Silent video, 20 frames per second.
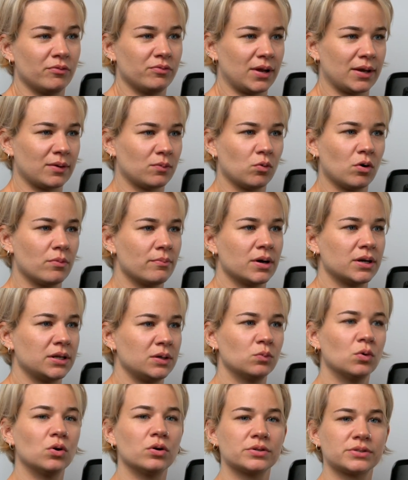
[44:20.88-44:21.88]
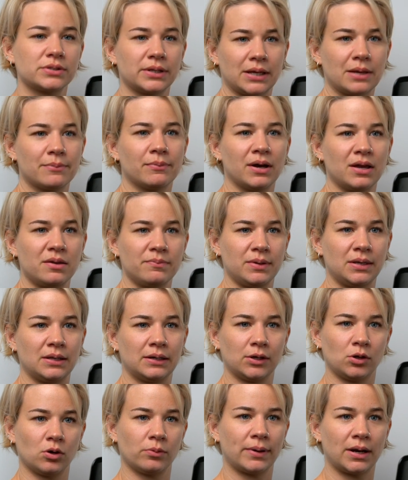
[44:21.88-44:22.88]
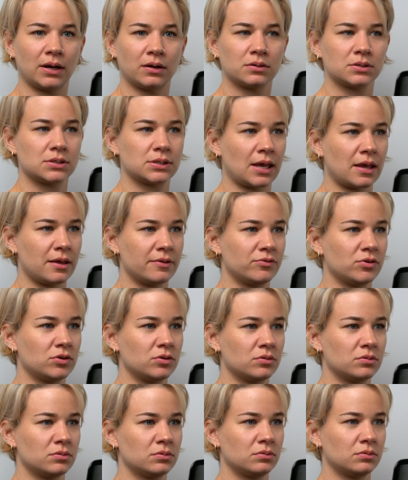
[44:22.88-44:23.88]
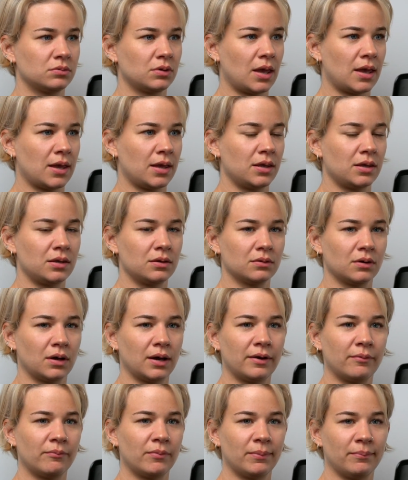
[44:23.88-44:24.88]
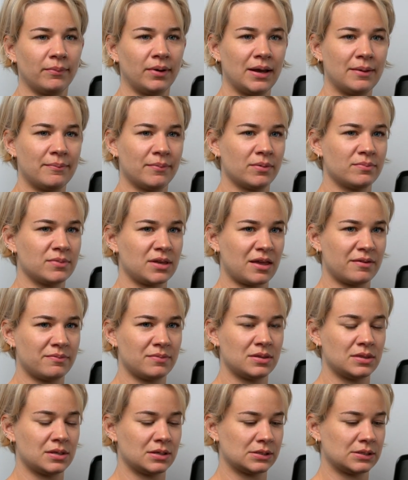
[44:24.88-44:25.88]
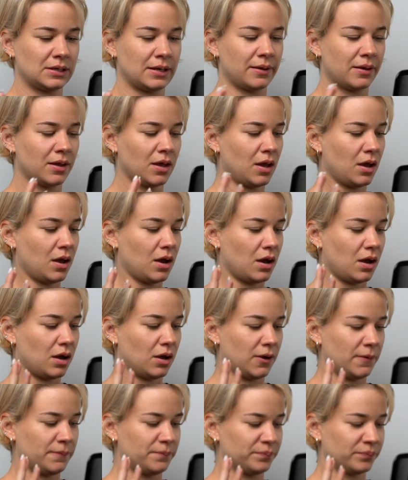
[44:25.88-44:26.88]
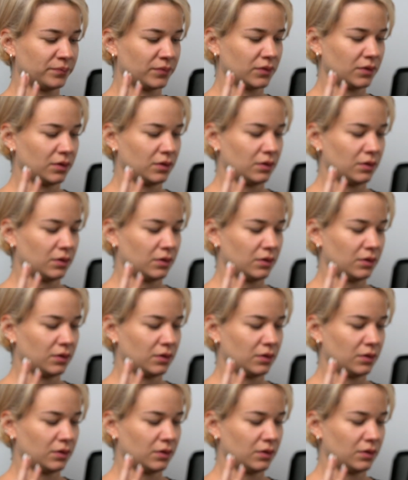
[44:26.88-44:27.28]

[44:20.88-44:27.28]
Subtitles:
like what money was. Like it might be like your parents gave you my mum gave me this like, I